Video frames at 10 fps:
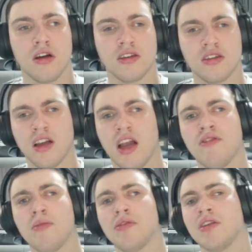just think
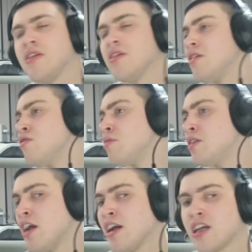everybody,
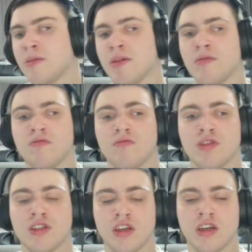when Yang came in,
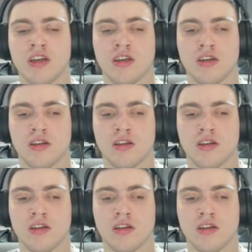was like,